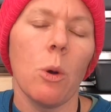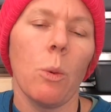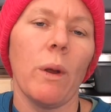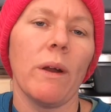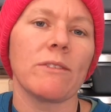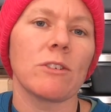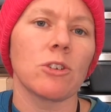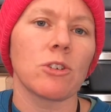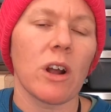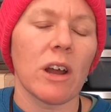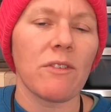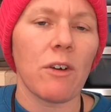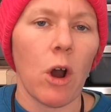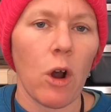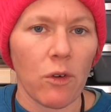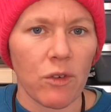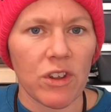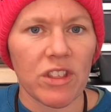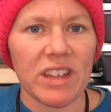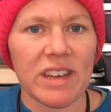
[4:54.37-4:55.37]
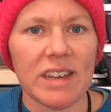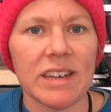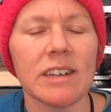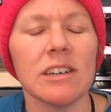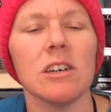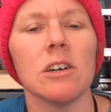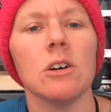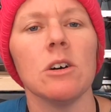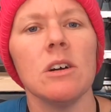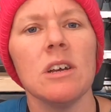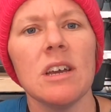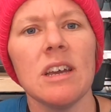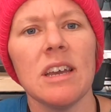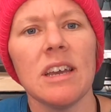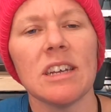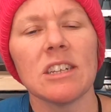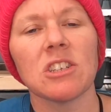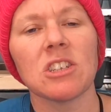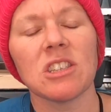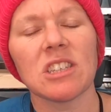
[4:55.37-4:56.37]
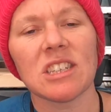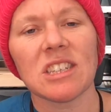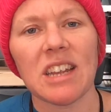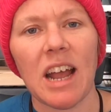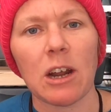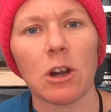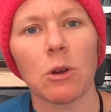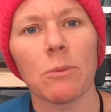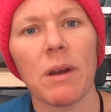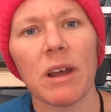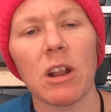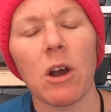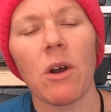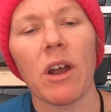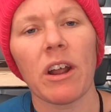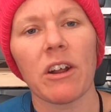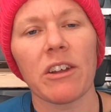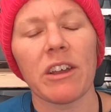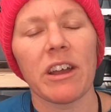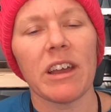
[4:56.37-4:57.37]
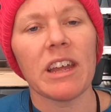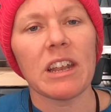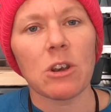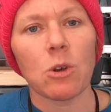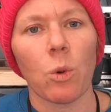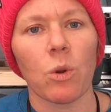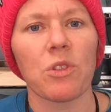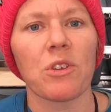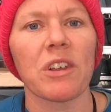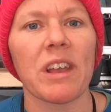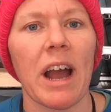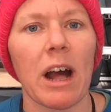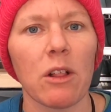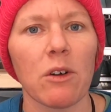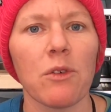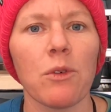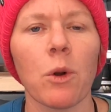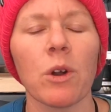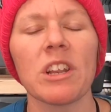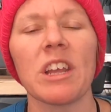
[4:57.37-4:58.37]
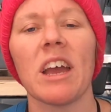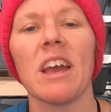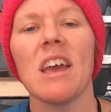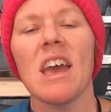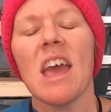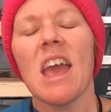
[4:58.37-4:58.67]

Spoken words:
We have to drive over the hill into the Sacramento area in Northern California